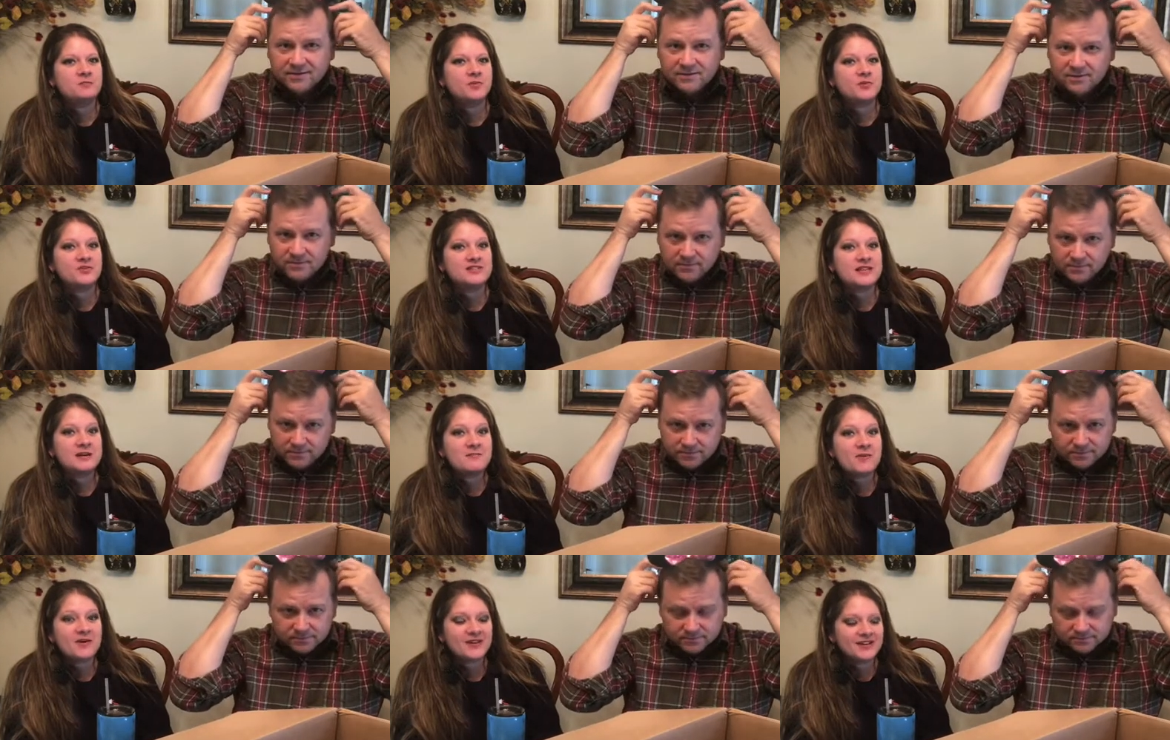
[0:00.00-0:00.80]
Speaker 1: birthday
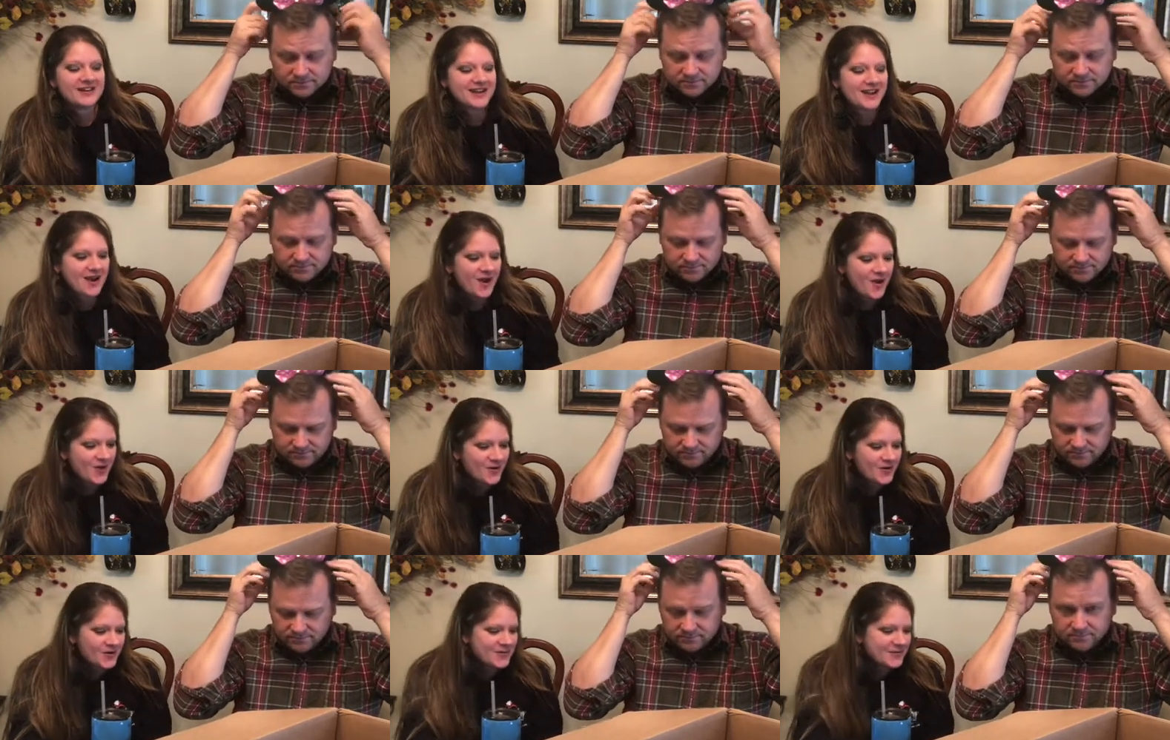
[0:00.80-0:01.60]
party.
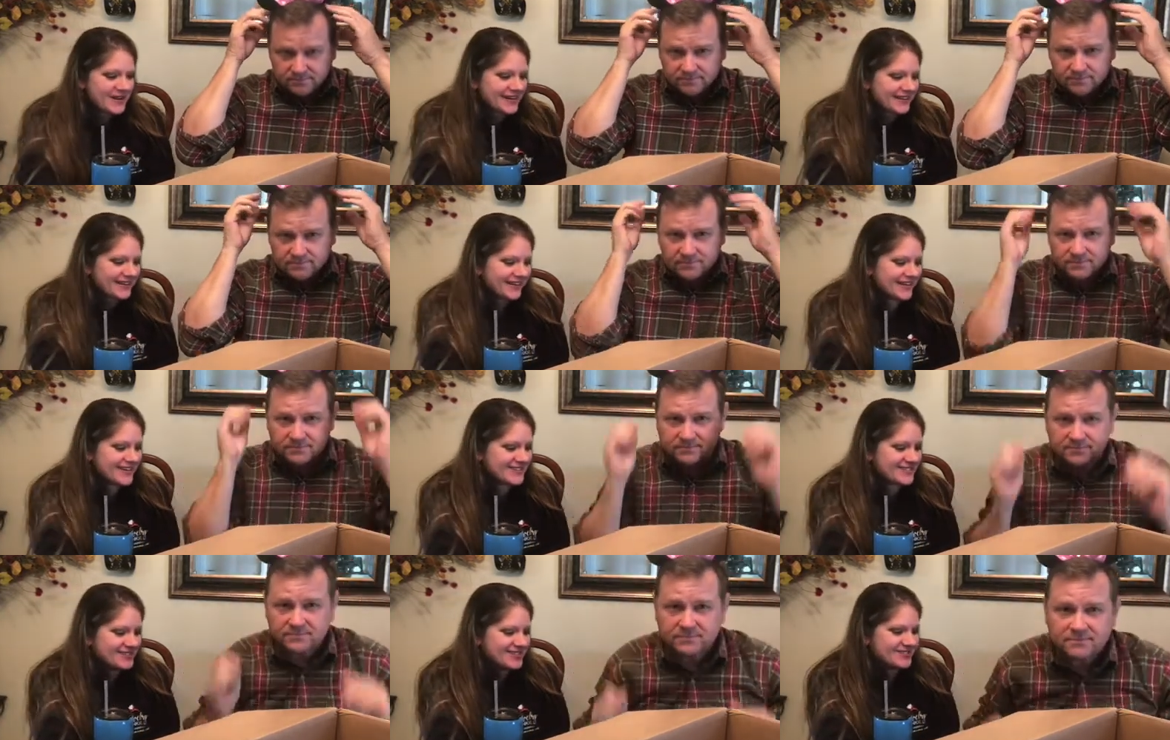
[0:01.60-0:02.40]
Oh my God,
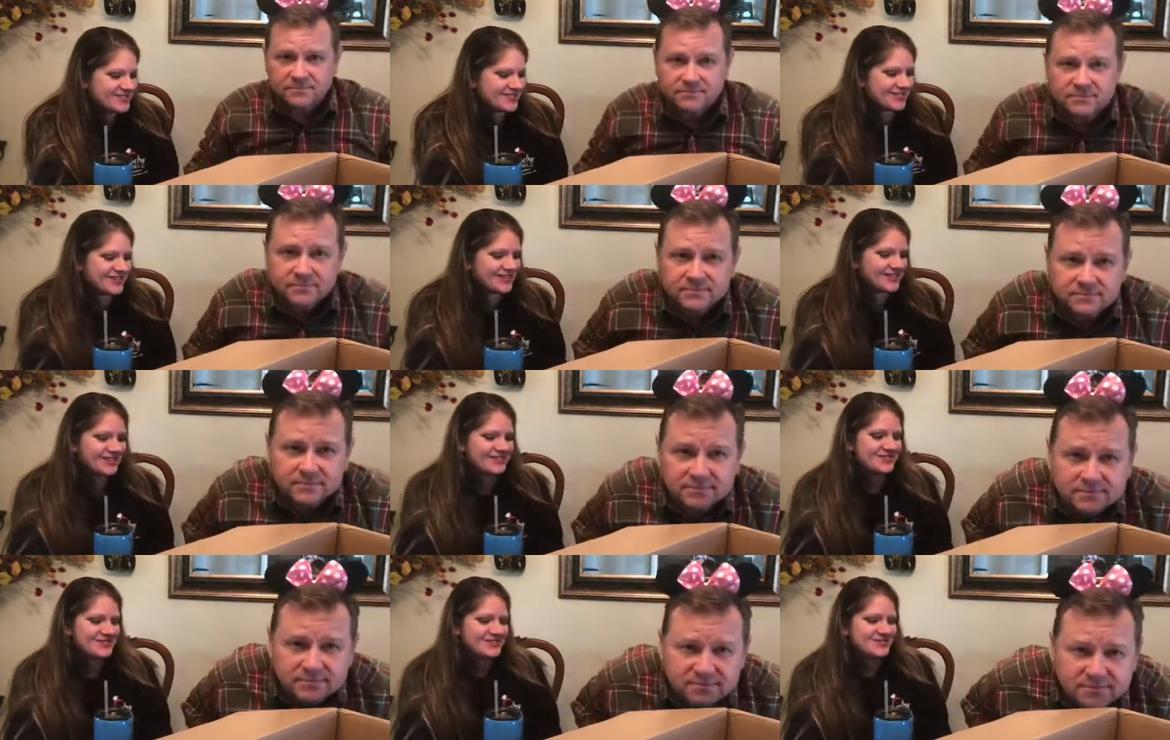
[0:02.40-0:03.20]
those are
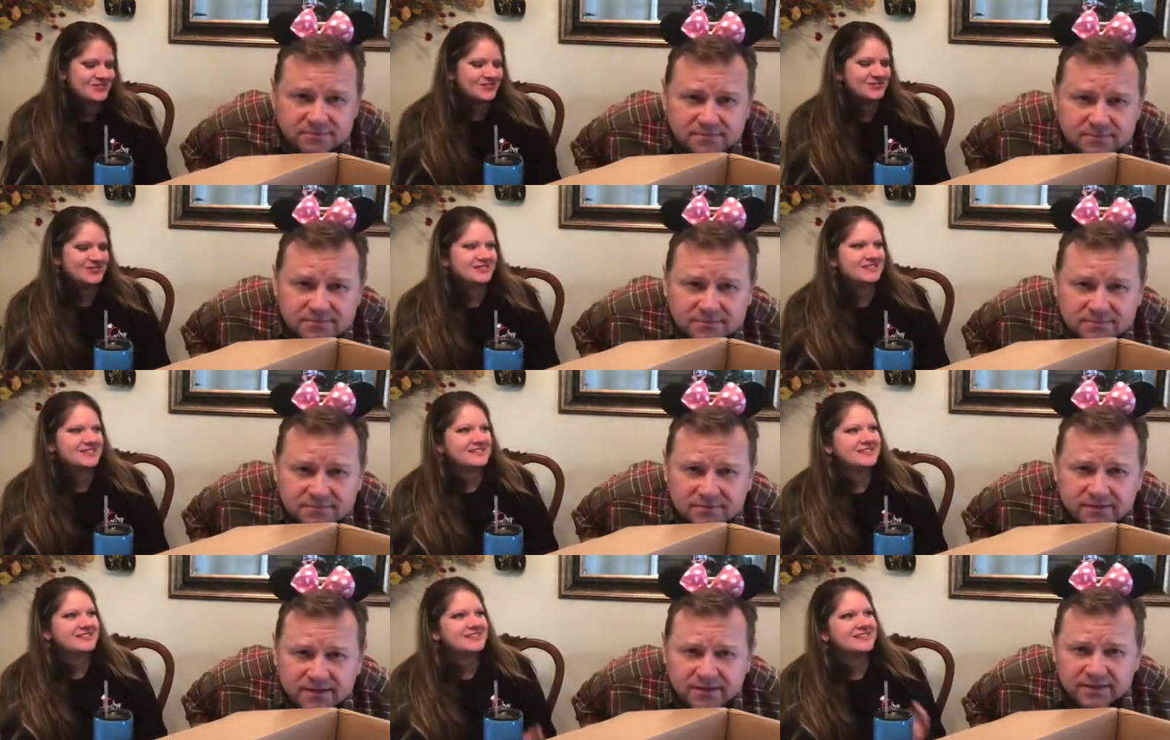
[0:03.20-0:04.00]
cute.
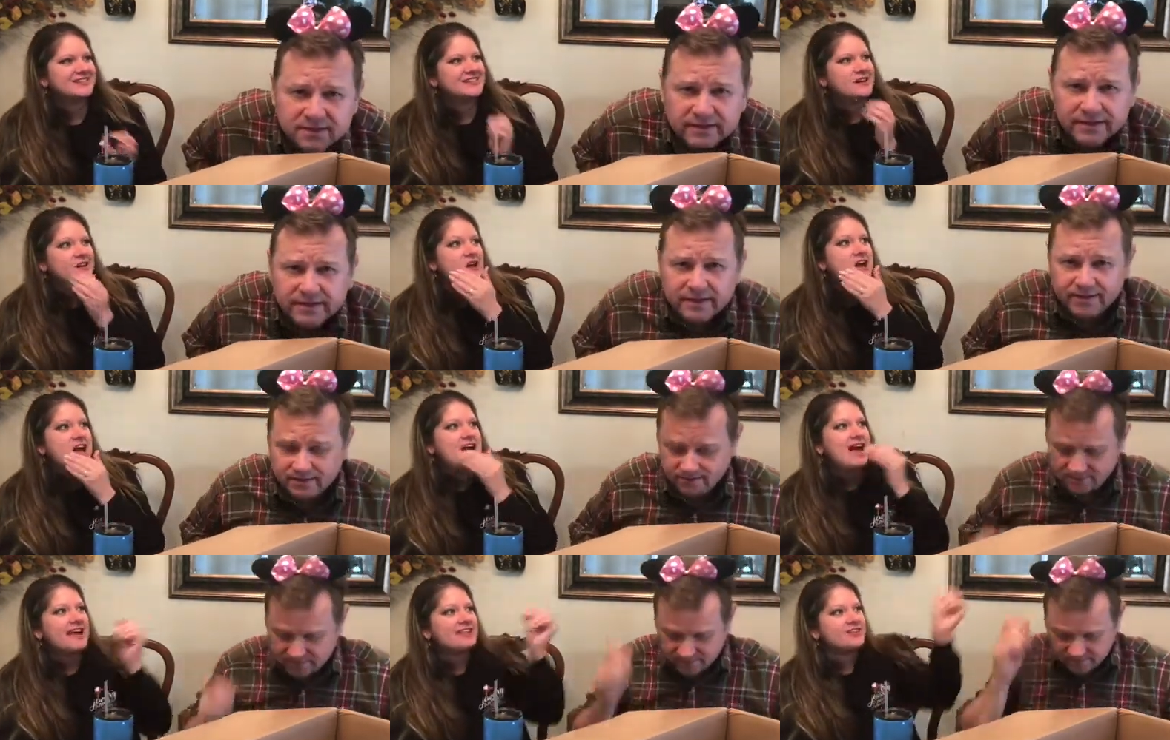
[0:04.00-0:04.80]
Yeah.
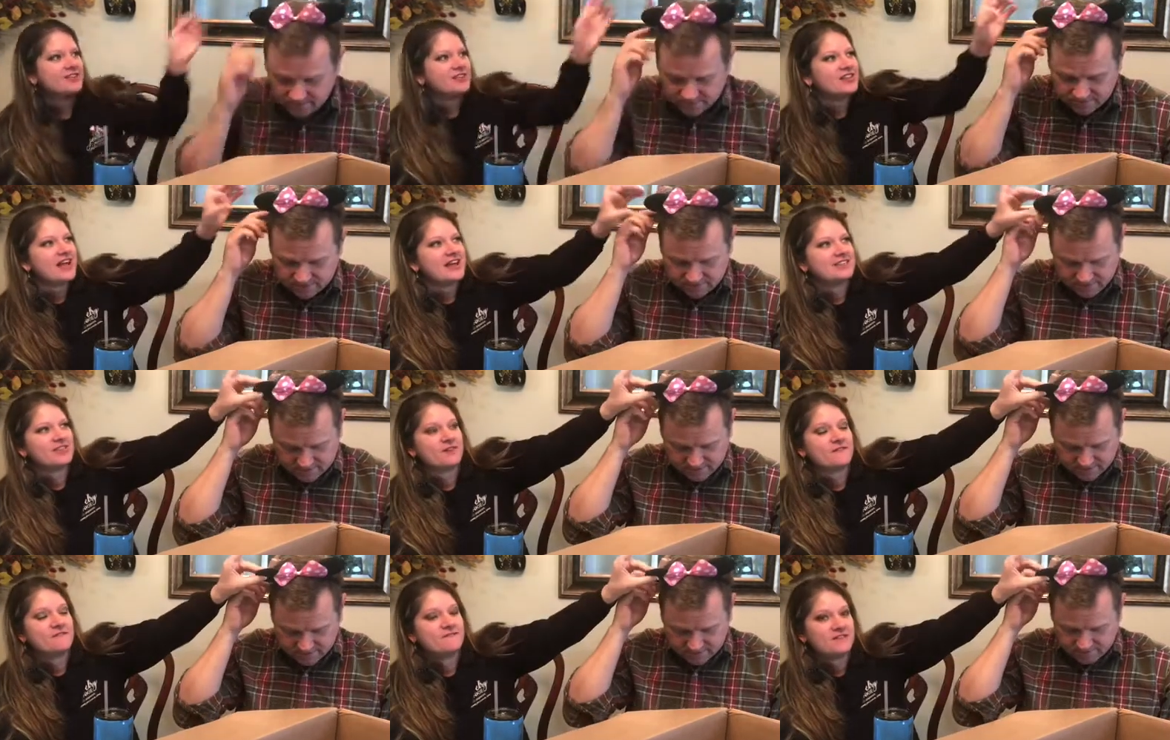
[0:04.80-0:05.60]
And they're like,
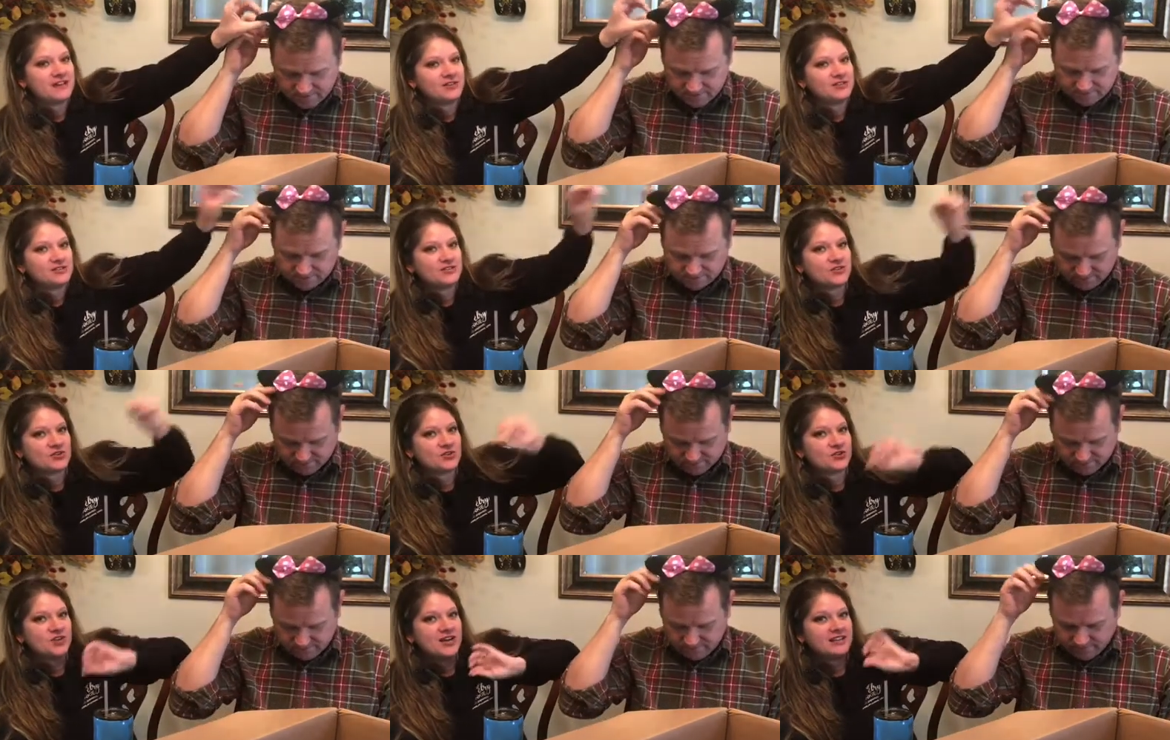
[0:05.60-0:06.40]
they're felt, so they're
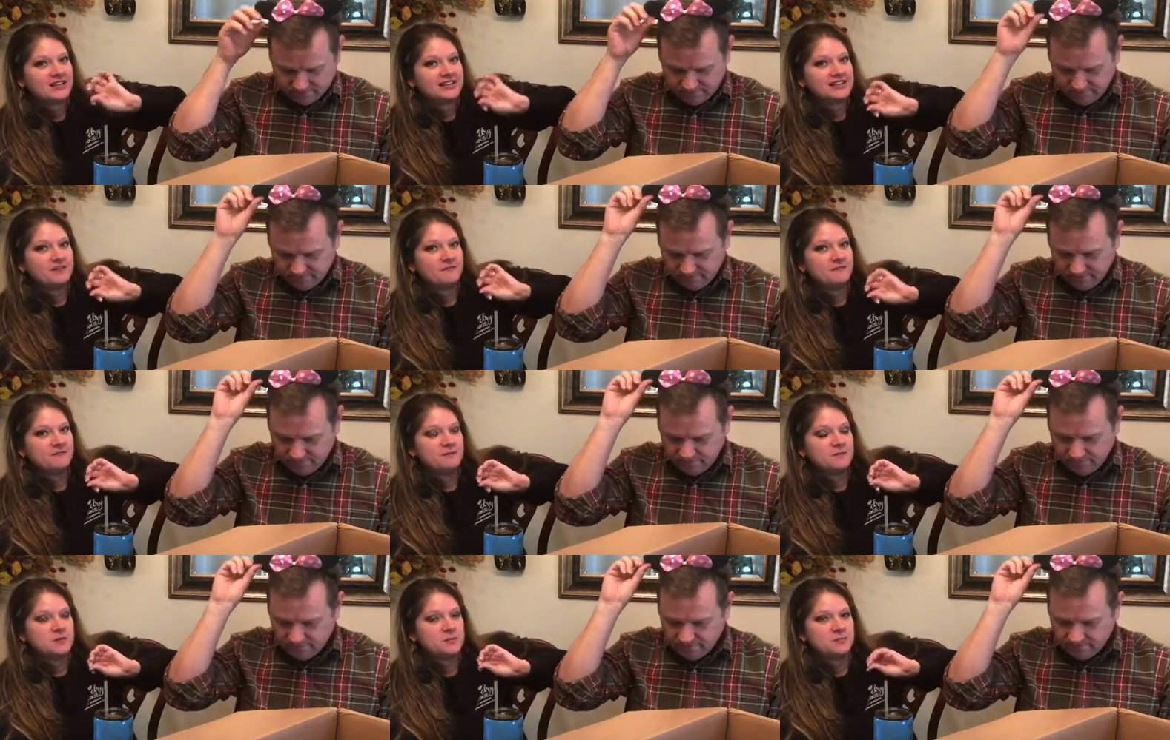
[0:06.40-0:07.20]
not like the,
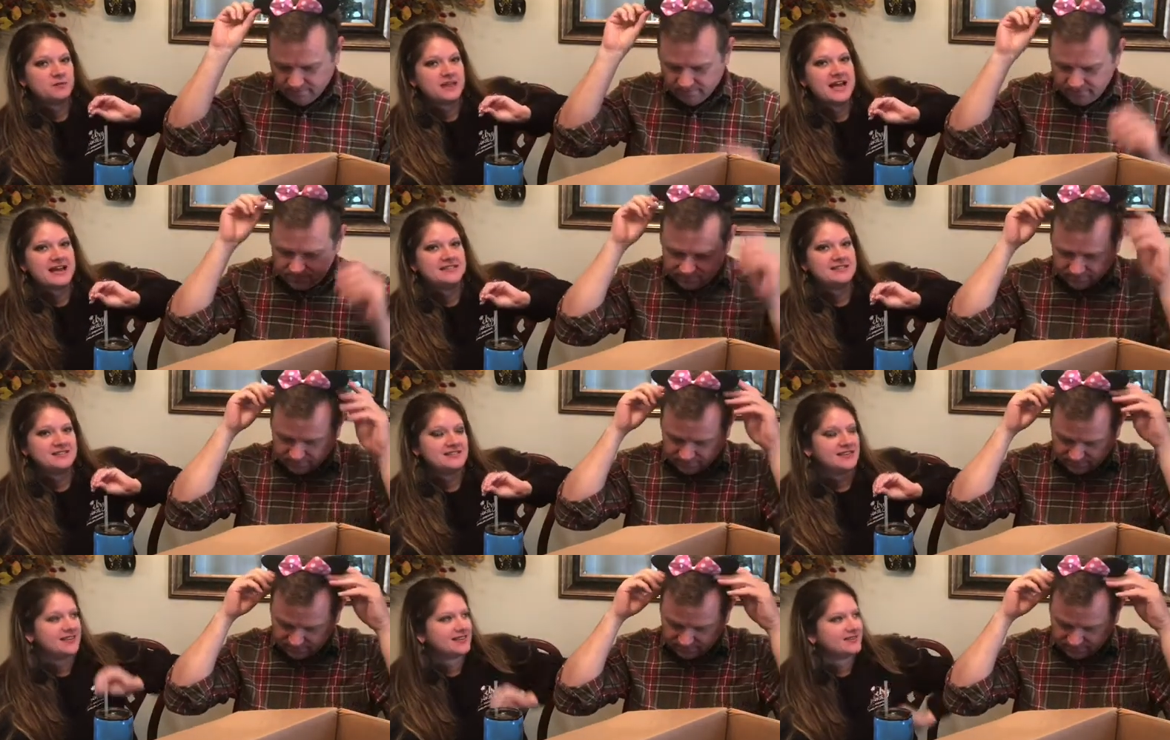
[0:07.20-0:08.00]
the
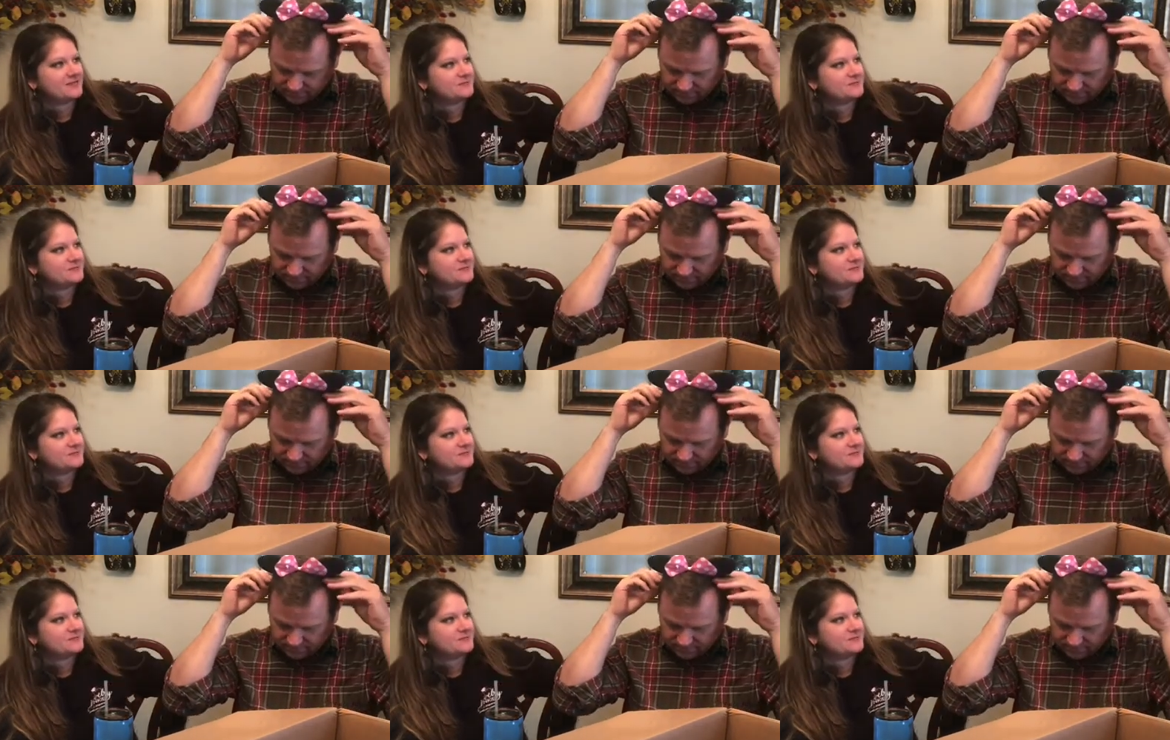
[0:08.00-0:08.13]
plastic.